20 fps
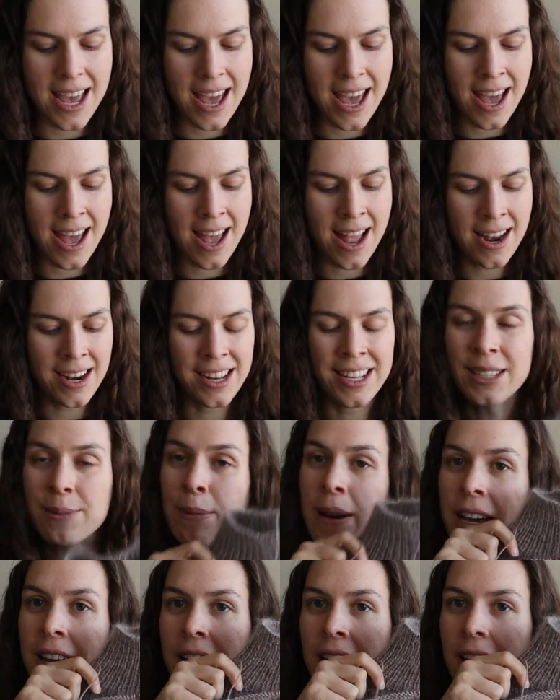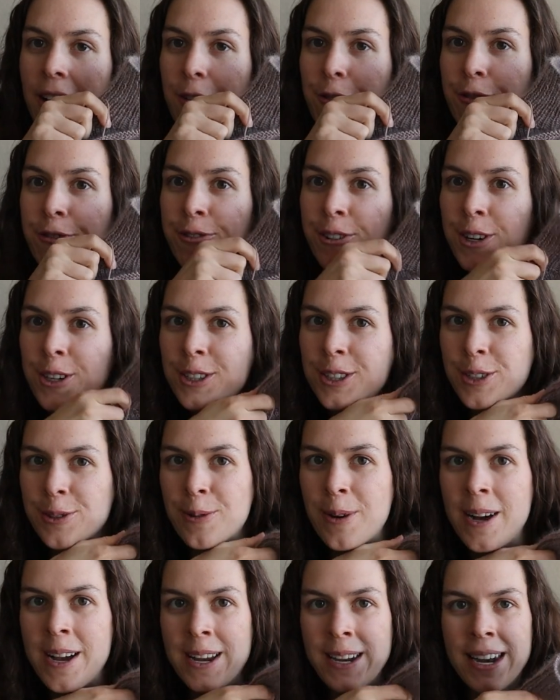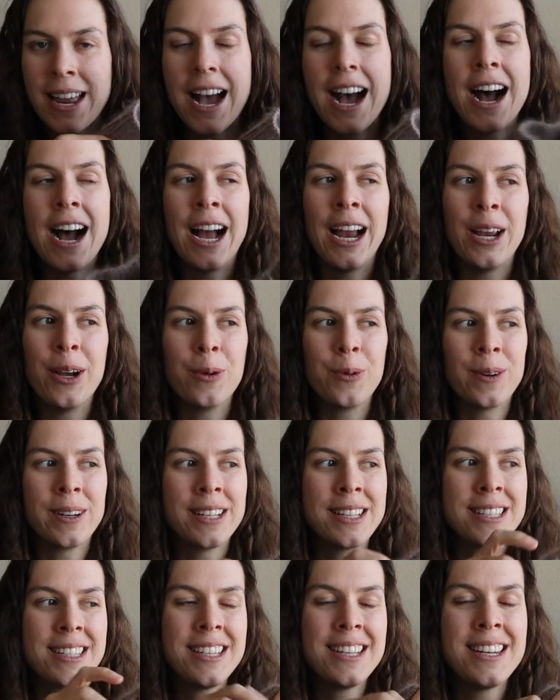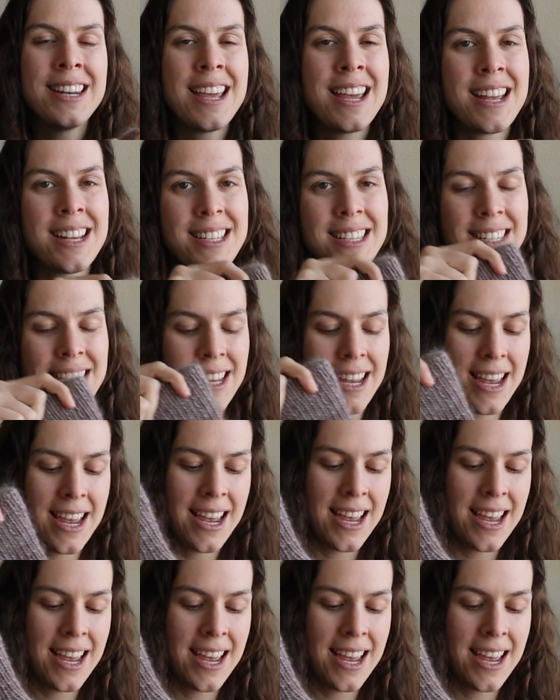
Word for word: and it's my first one. I wanted to knit,